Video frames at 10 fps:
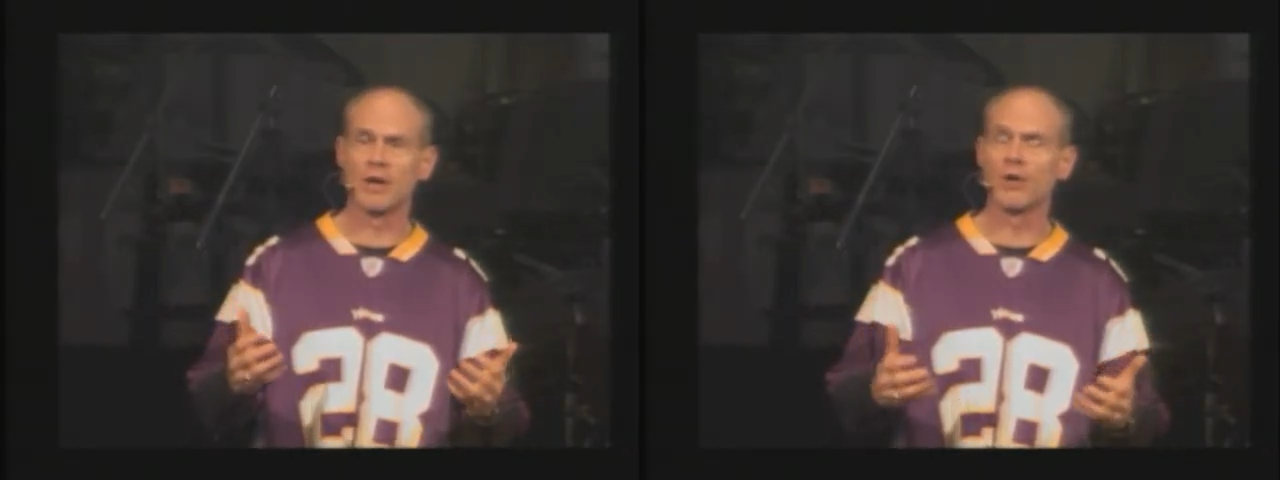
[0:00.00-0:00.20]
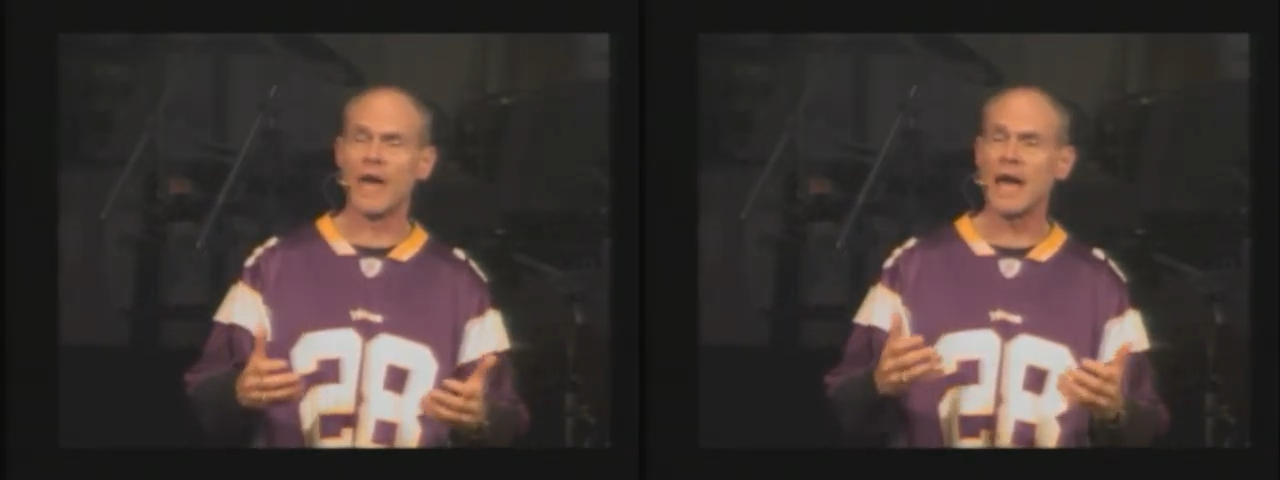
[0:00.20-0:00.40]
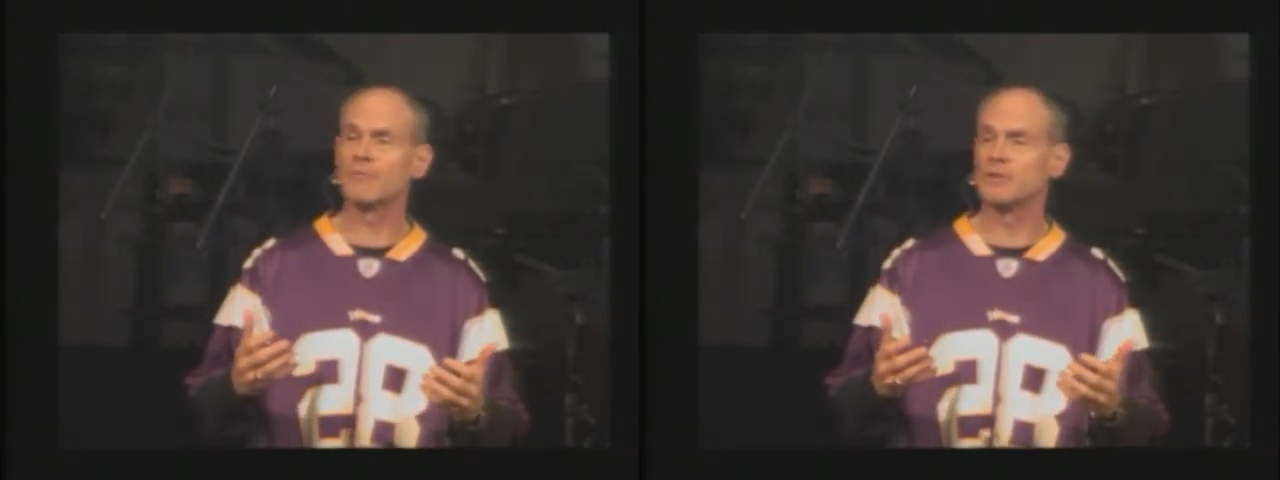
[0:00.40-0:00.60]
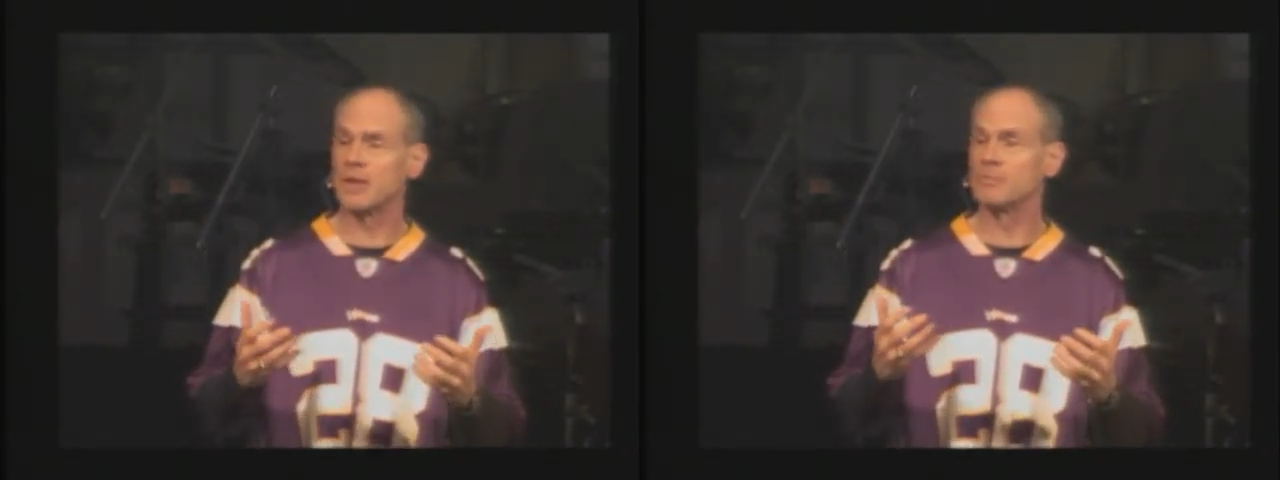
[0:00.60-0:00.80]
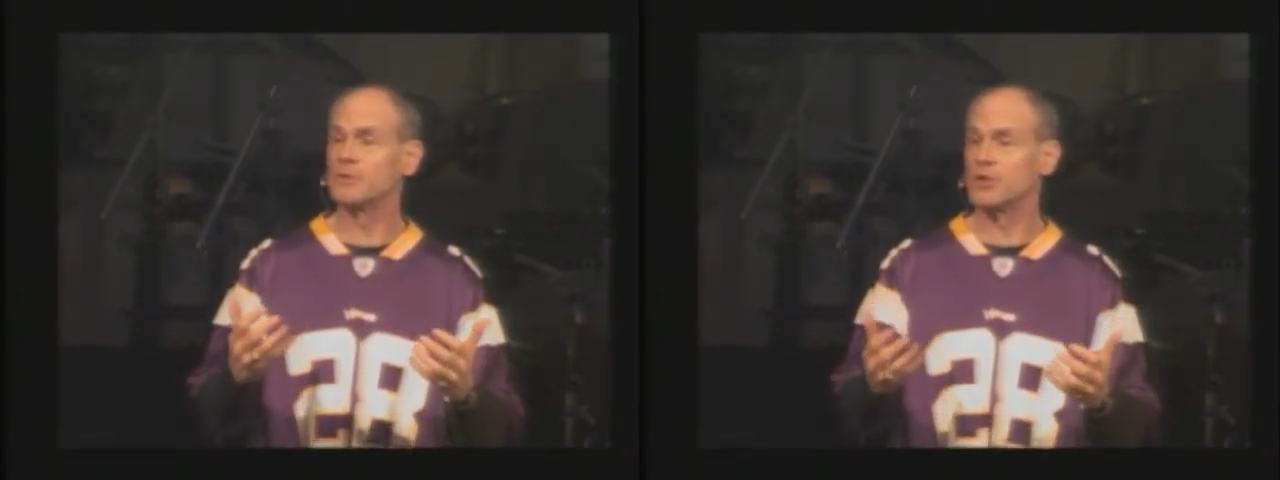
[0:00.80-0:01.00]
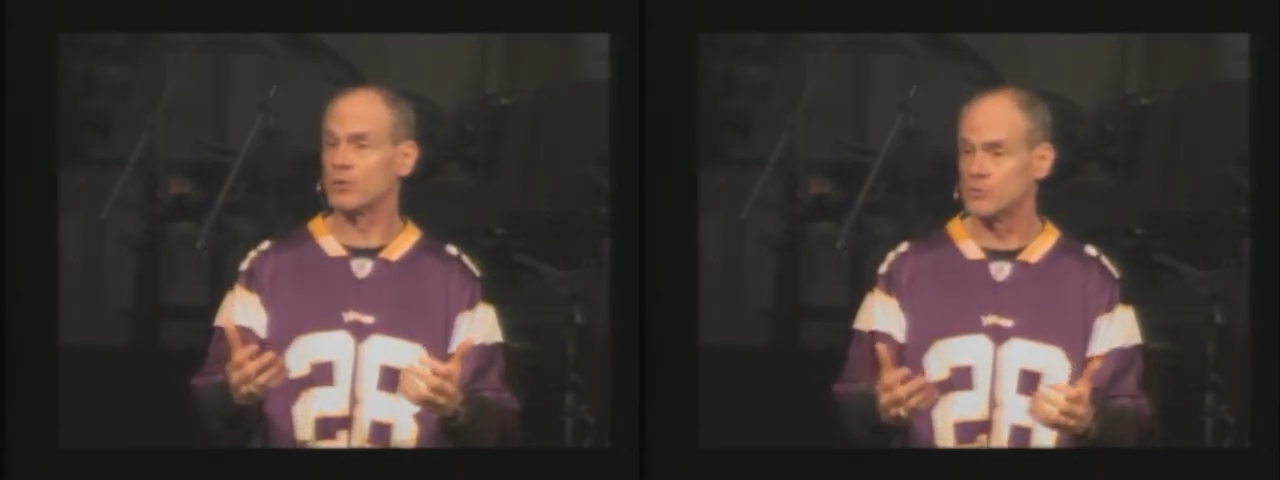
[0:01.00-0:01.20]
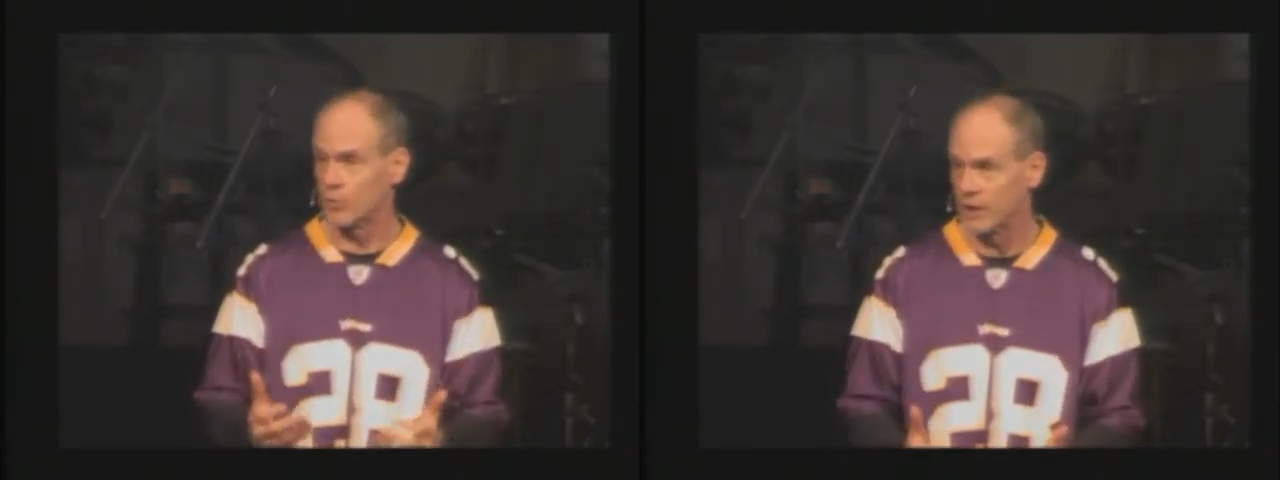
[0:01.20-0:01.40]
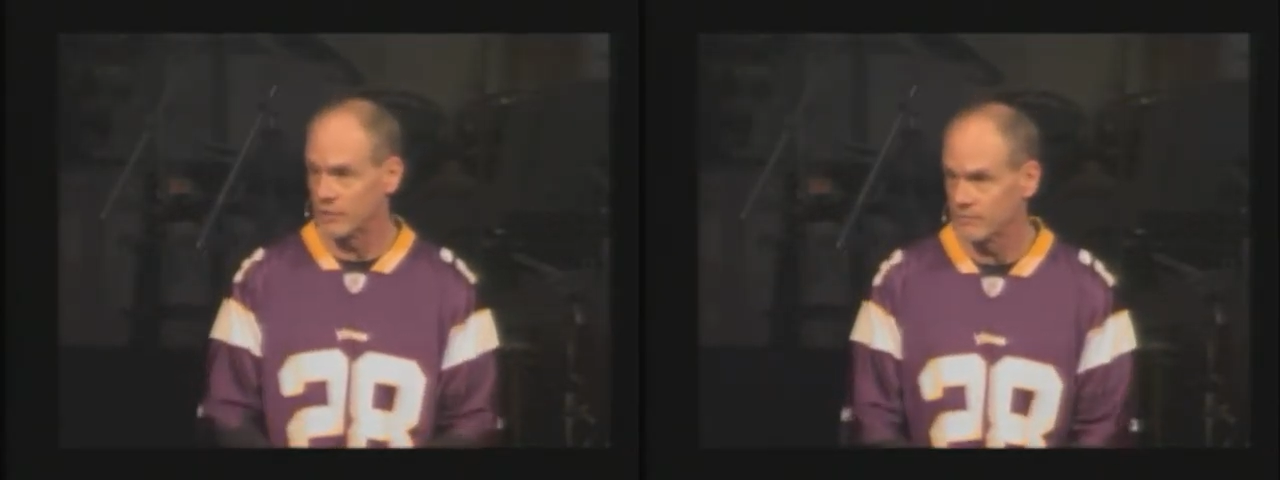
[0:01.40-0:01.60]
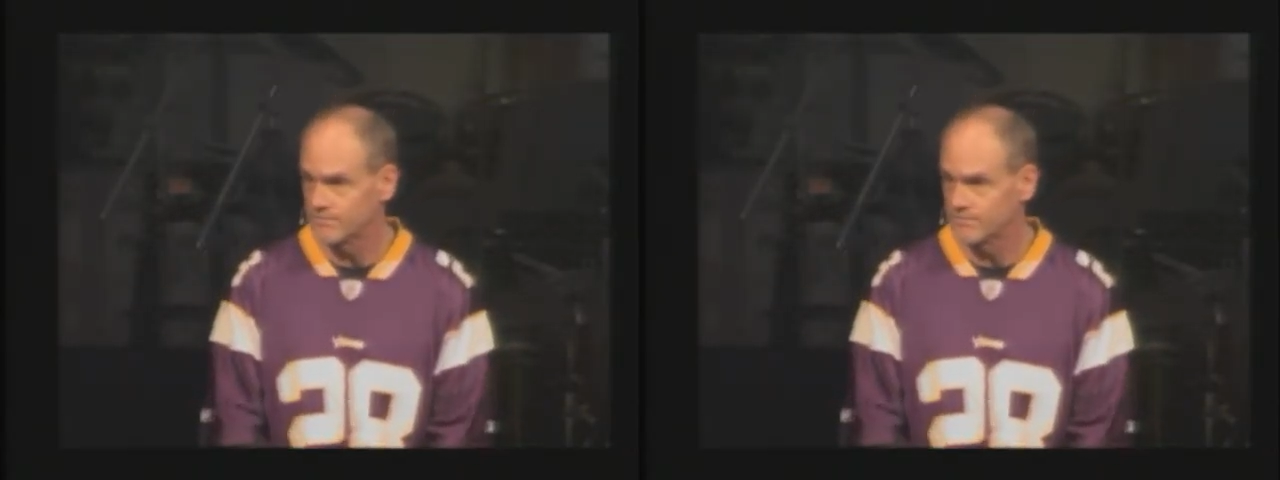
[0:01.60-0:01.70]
are going to have to come to terms with